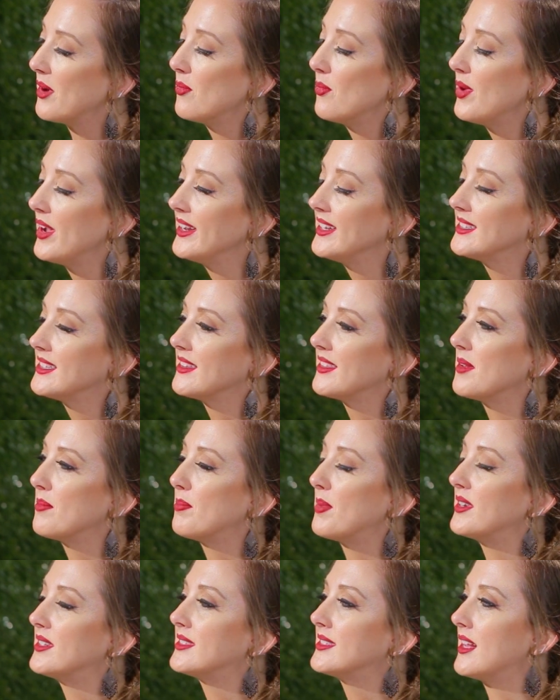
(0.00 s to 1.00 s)
And what is it that
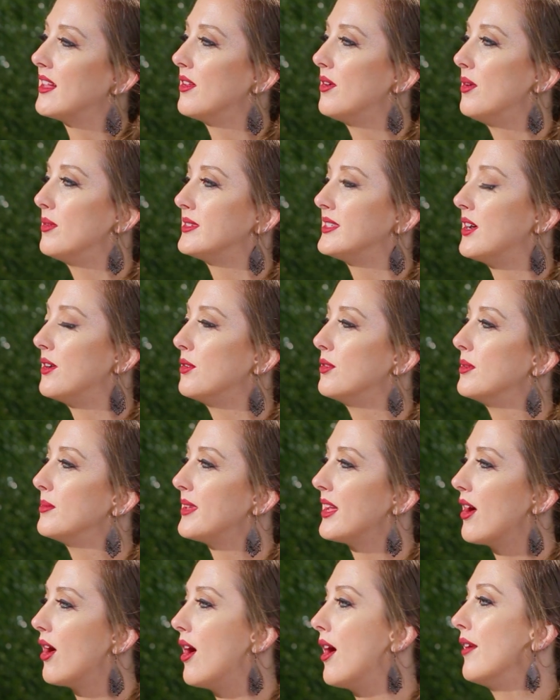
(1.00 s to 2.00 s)
Barcello Hotel Group
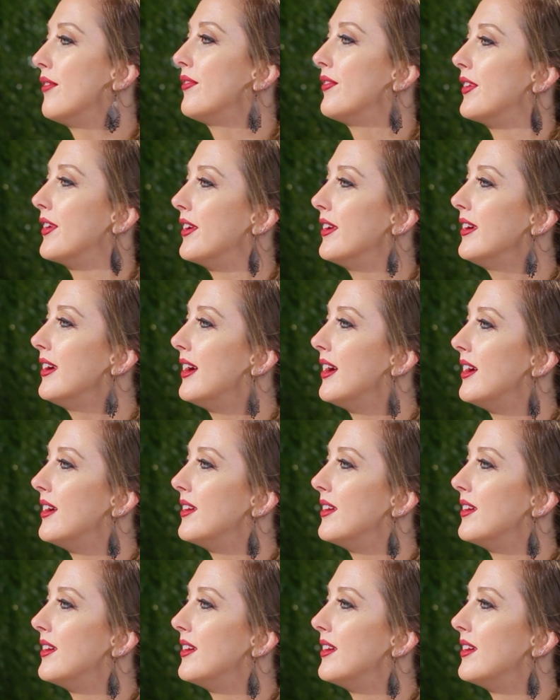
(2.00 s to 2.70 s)
they offer?